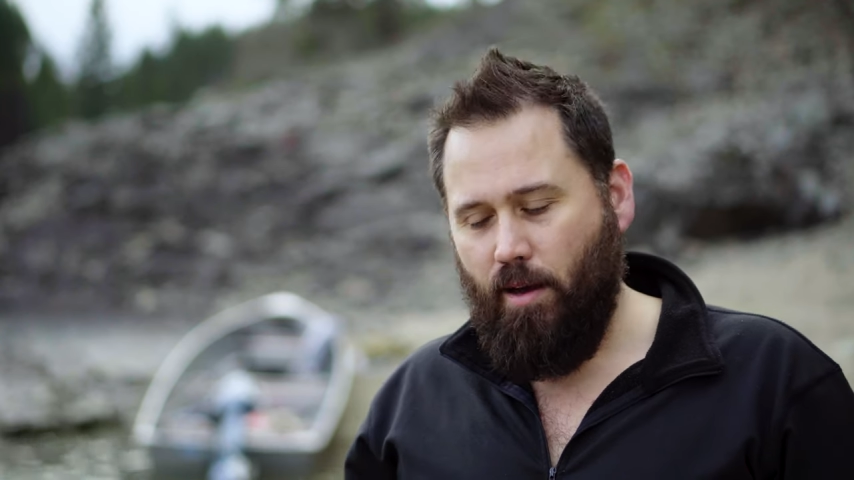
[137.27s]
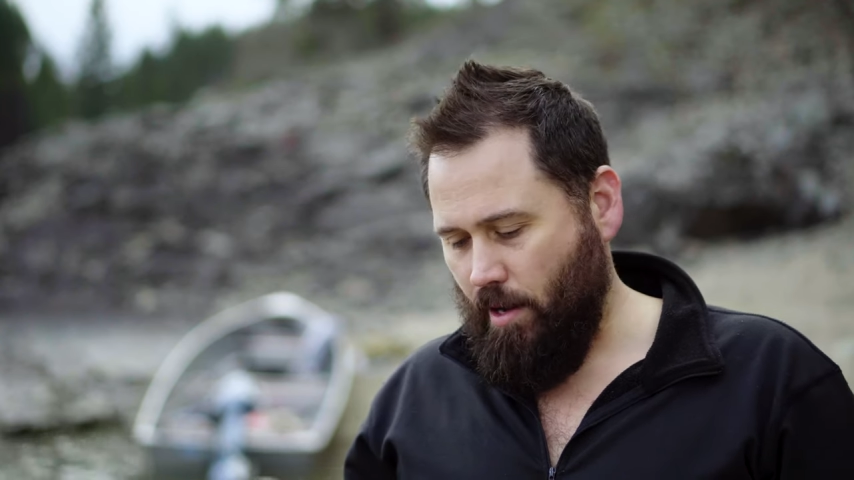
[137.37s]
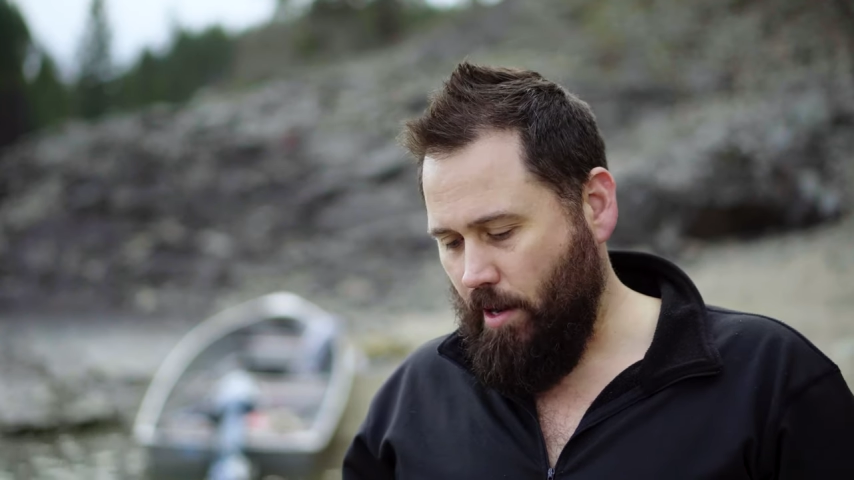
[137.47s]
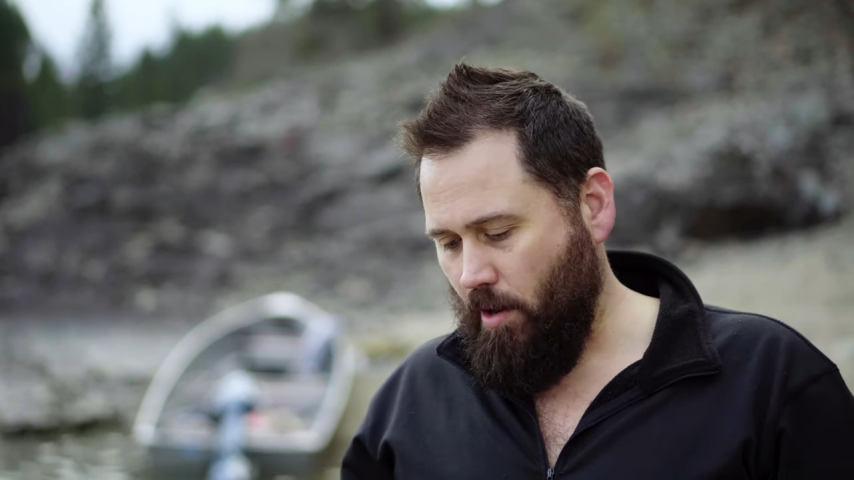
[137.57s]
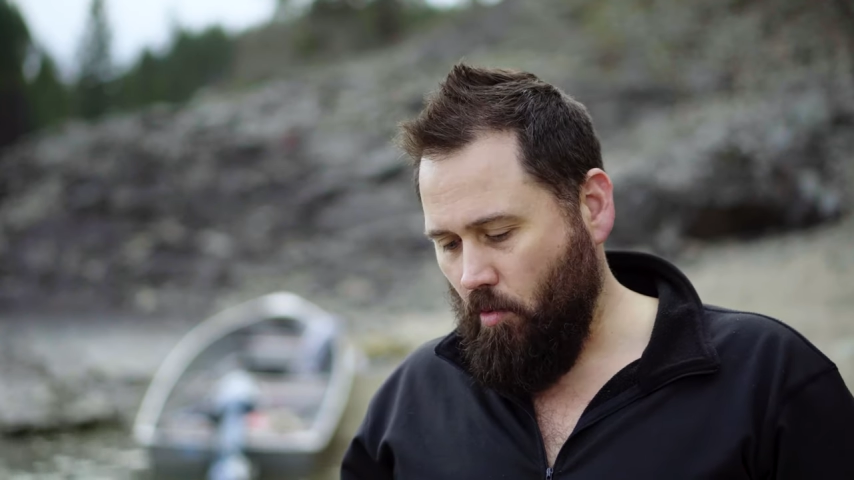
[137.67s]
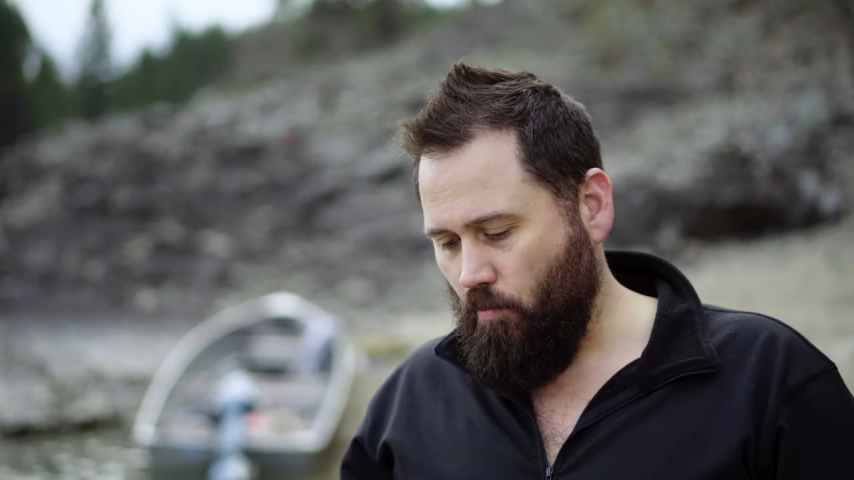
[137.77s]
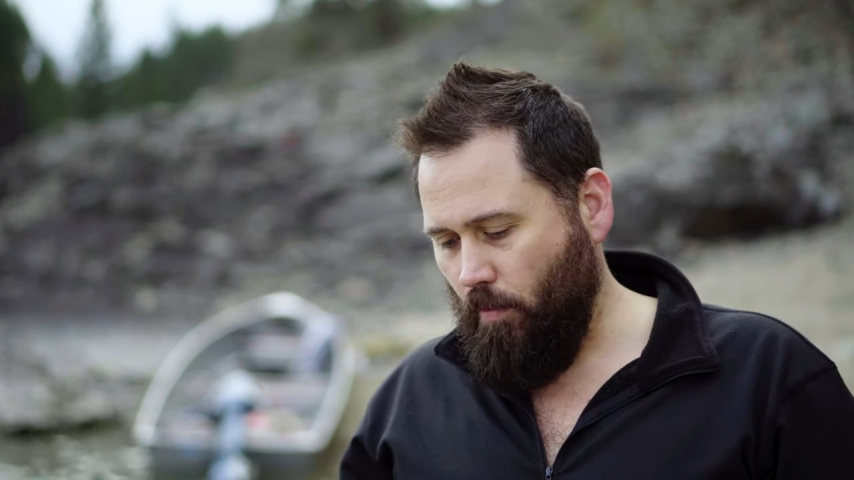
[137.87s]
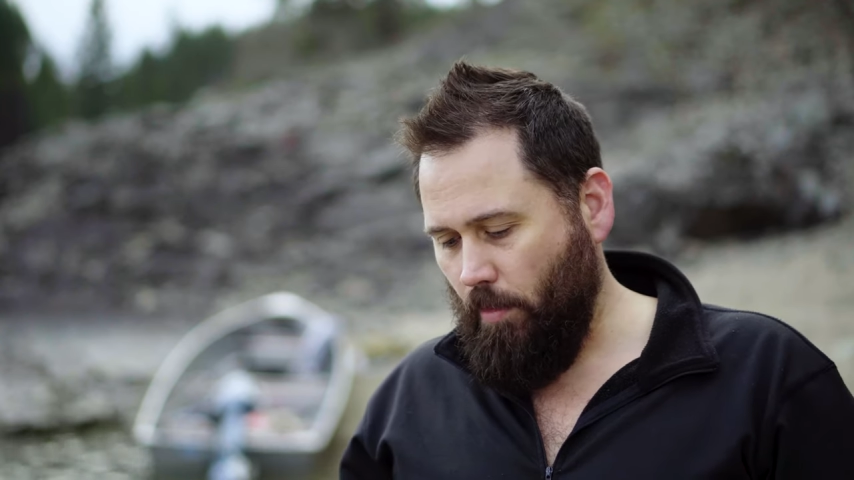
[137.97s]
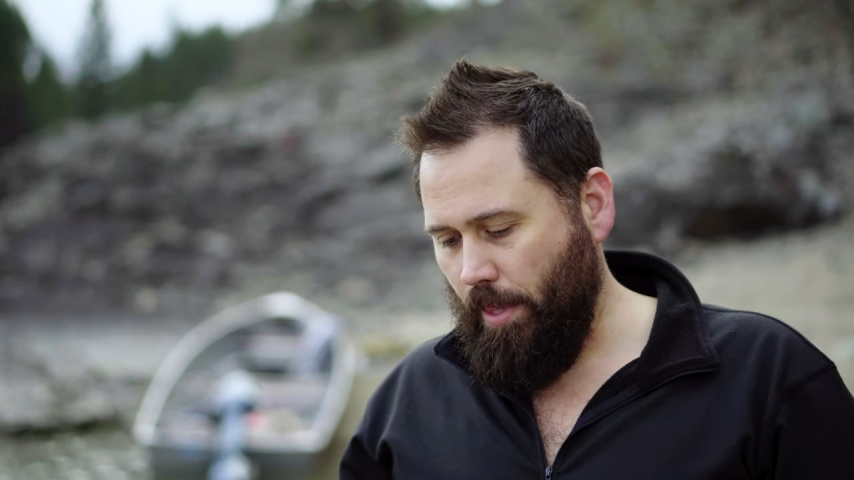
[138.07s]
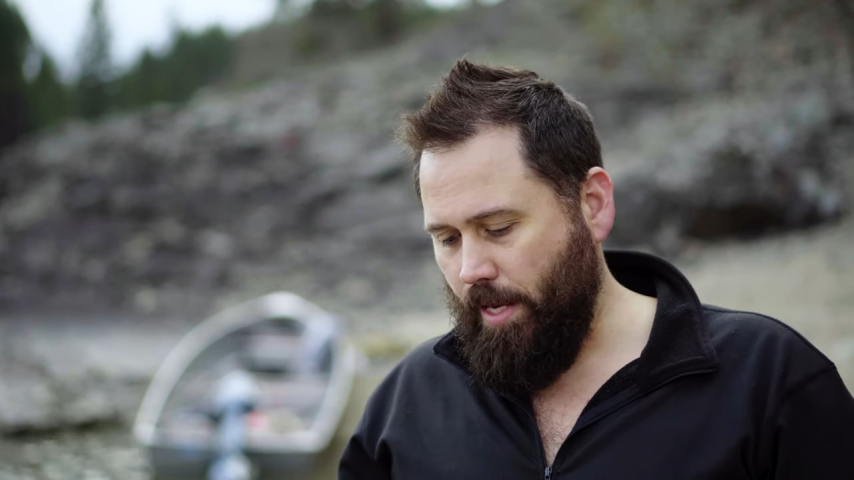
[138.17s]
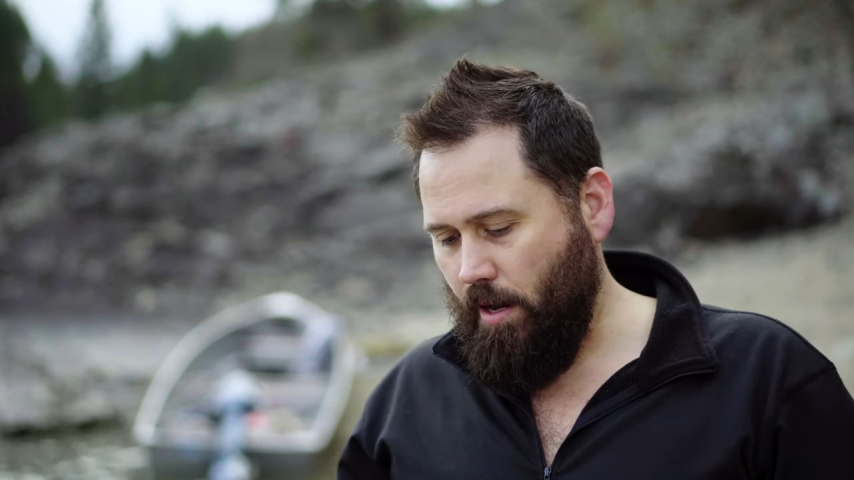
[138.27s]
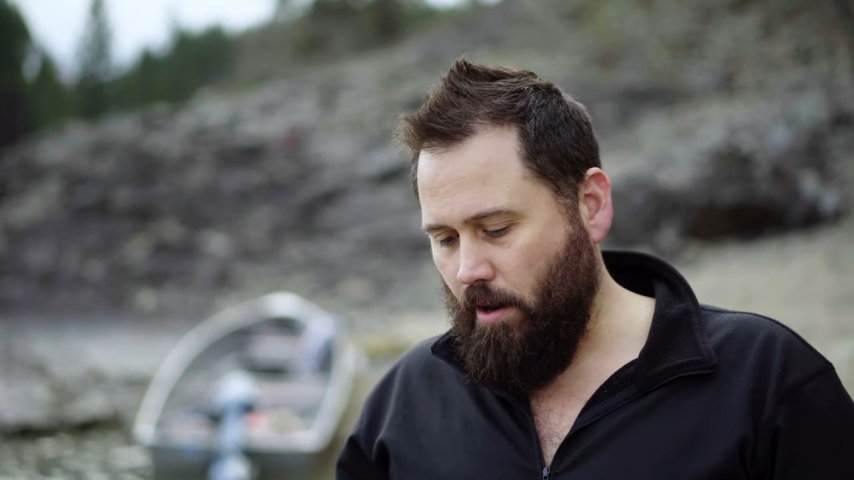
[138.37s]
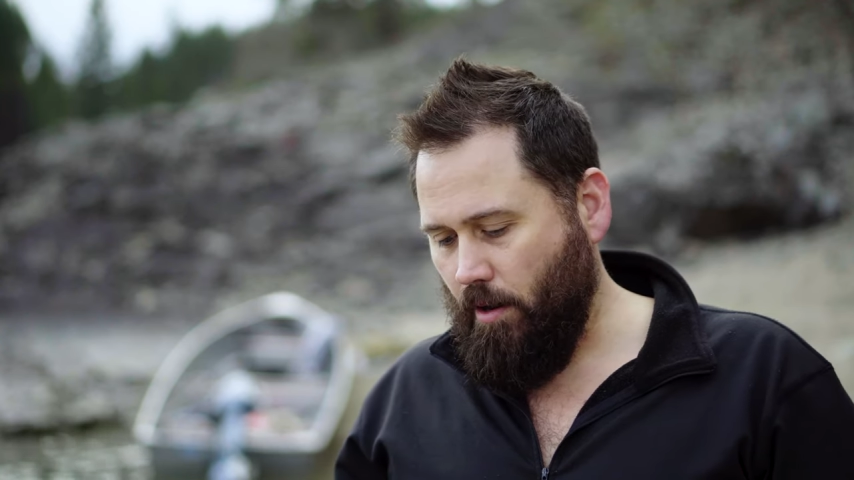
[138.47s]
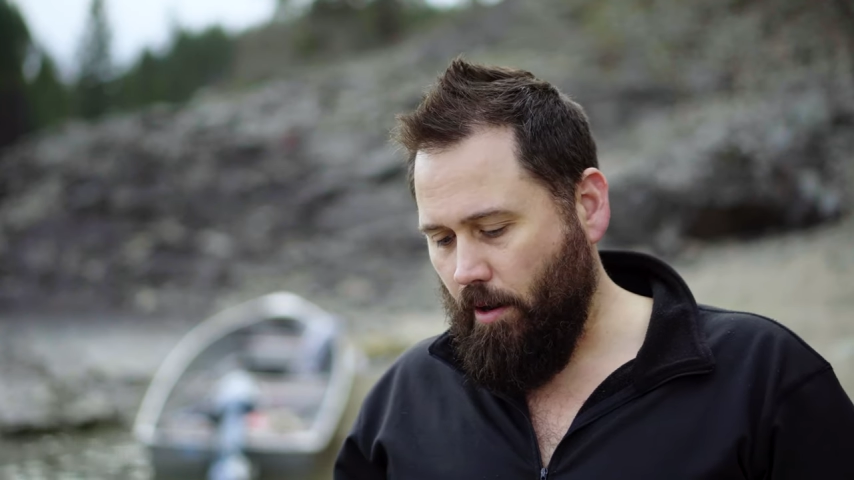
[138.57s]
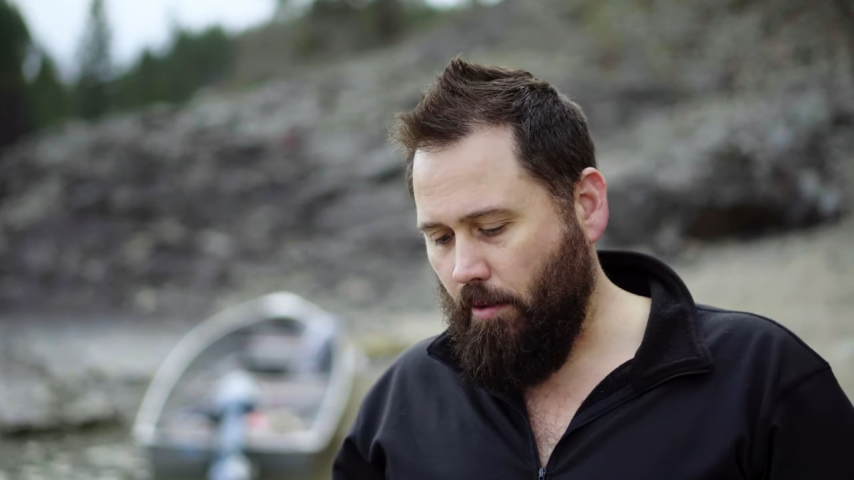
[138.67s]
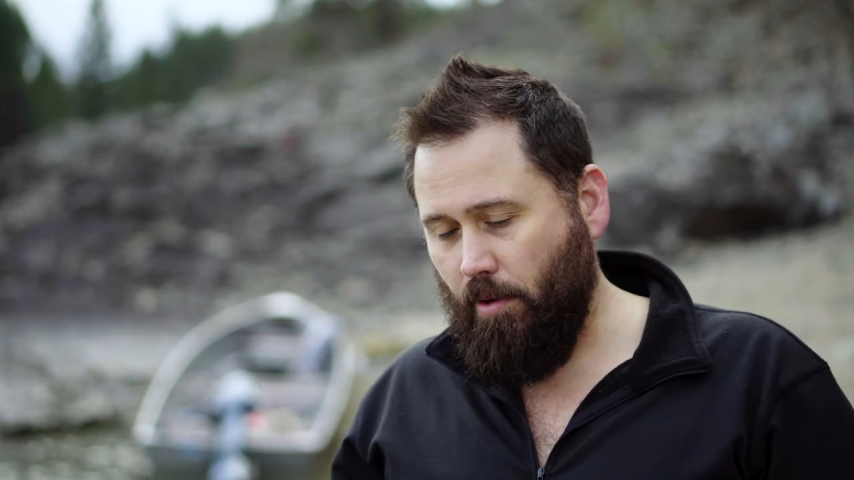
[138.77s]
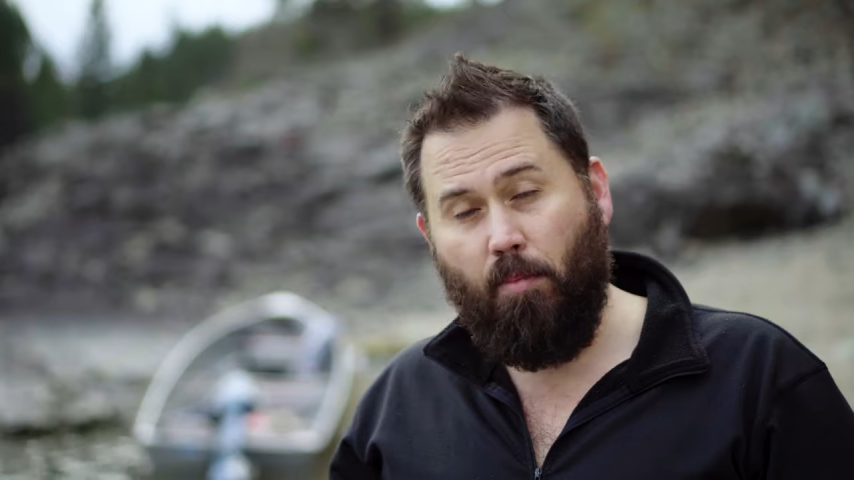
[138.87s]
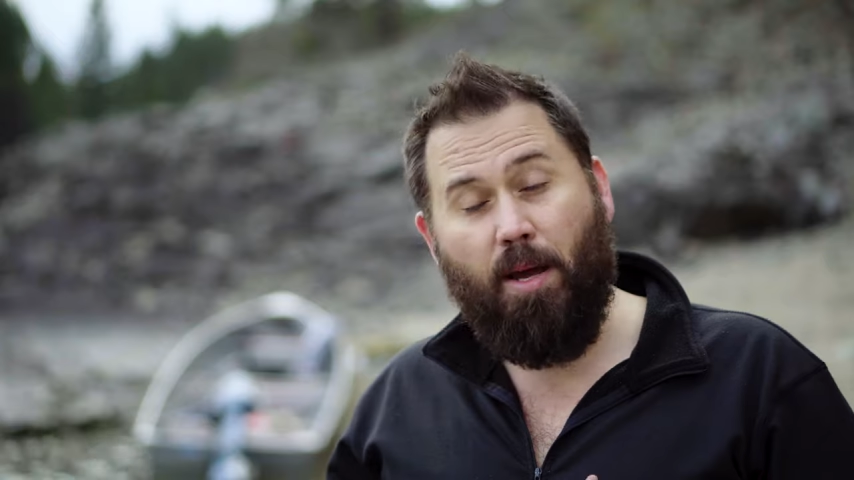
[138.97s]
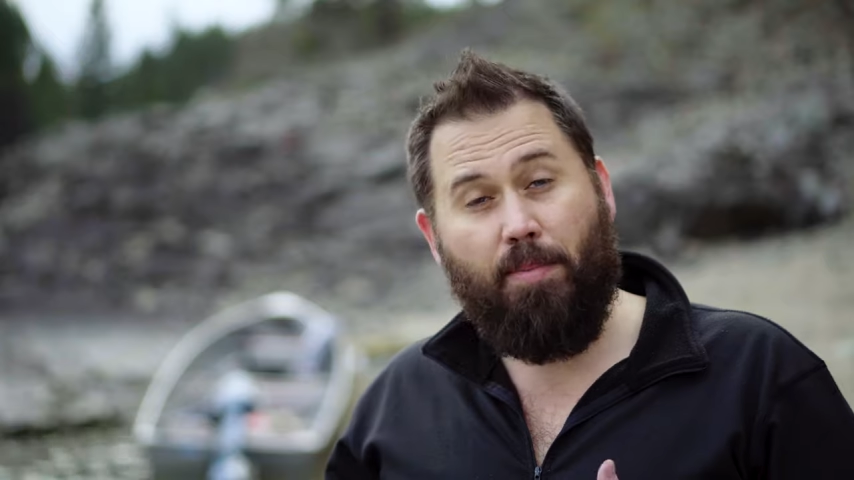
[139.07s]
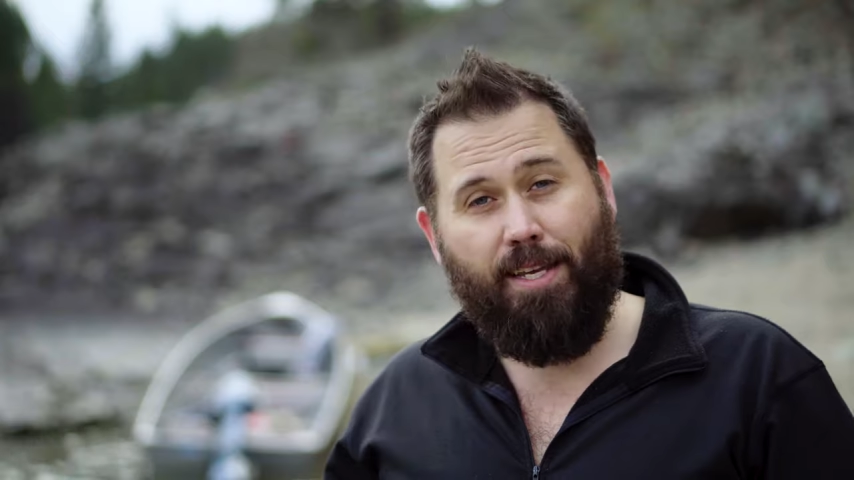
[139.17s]
it
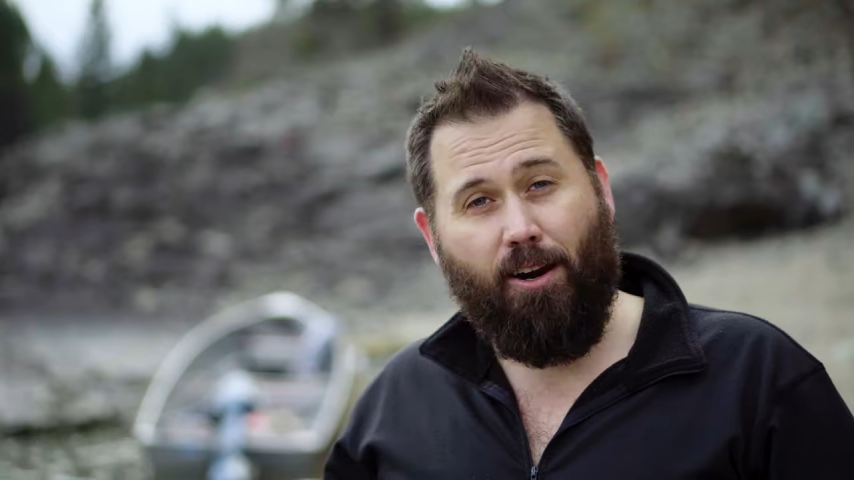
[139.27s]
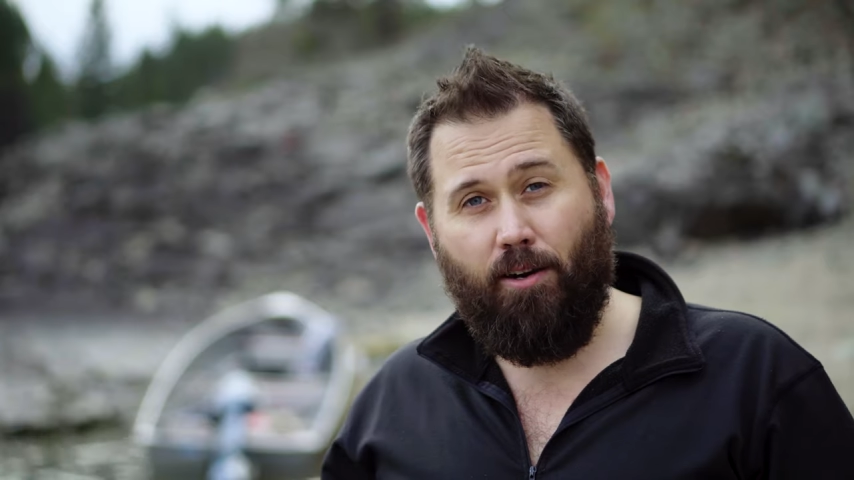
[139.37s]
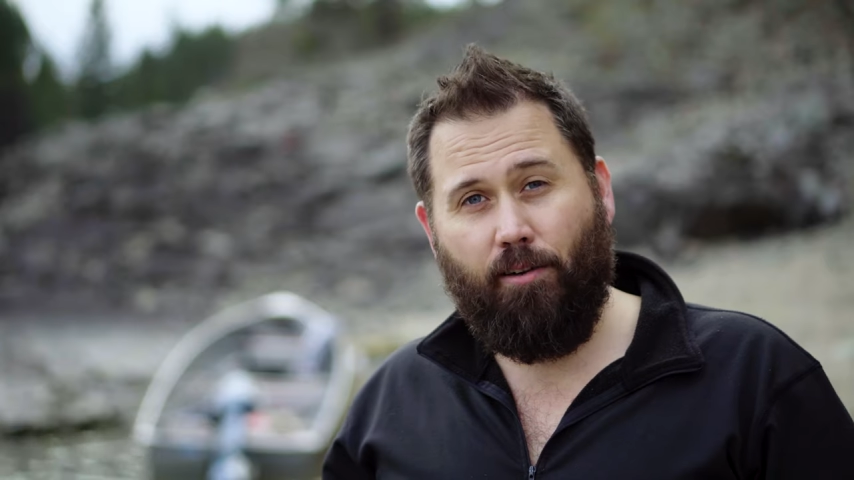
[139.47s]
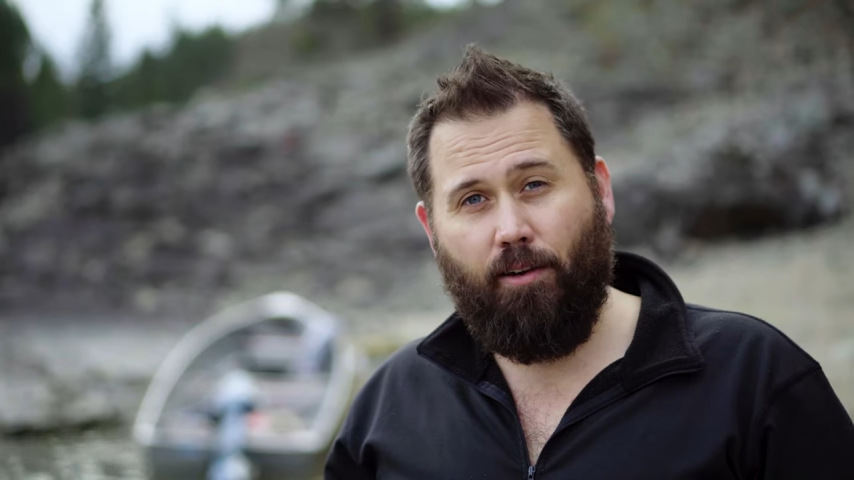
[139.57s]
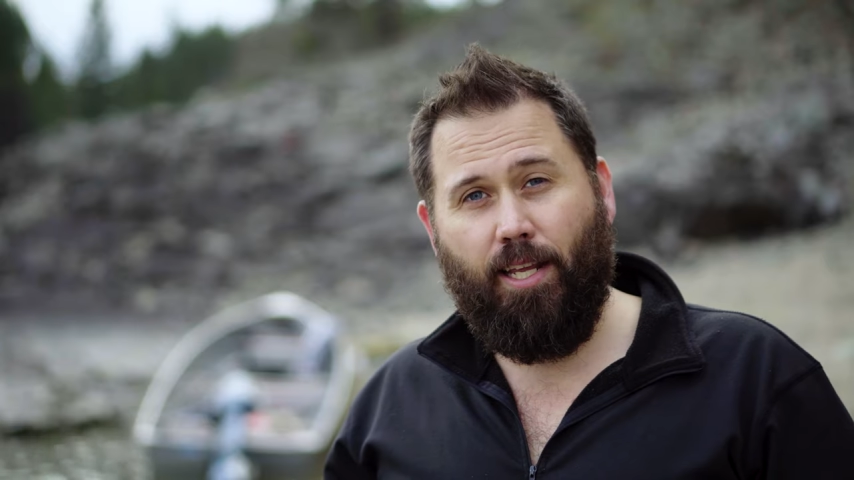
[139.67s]
might be harder